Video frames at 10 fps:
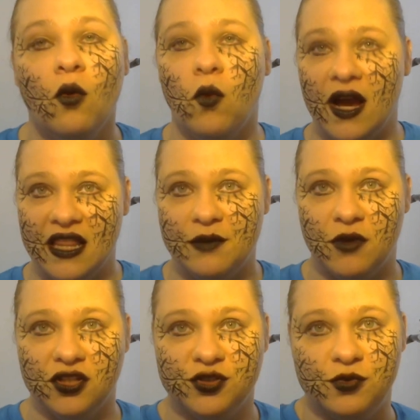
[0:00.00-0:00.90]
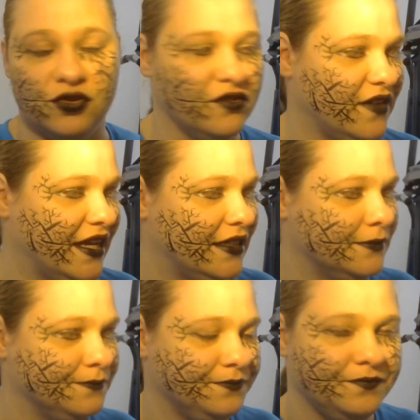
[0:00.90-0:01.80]
while I'm all spookified.
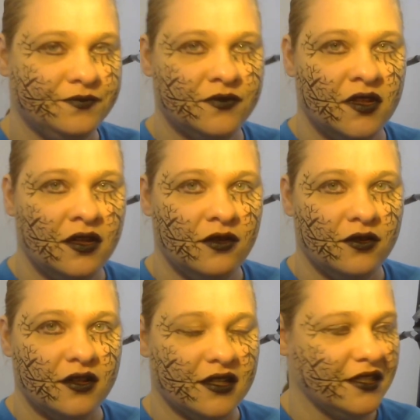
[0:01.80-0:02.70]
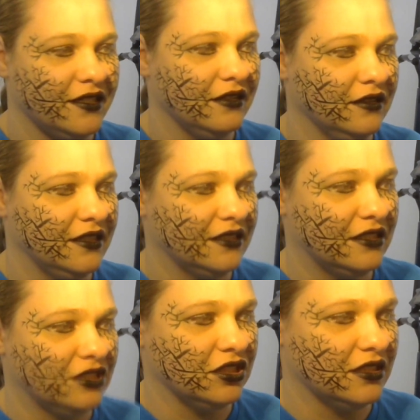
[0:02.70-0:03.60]
I'm going to tilt
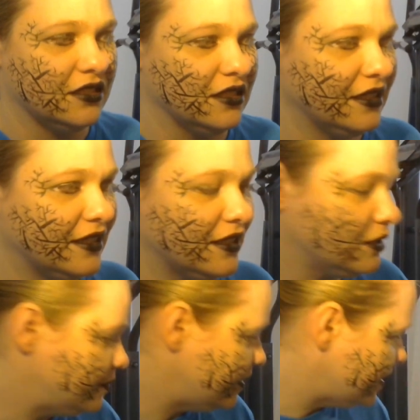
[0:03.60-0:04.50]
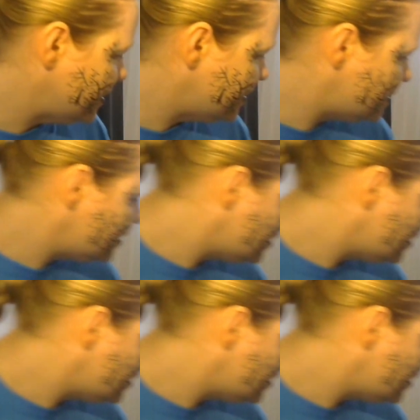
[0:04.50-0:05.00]
this just a little bit,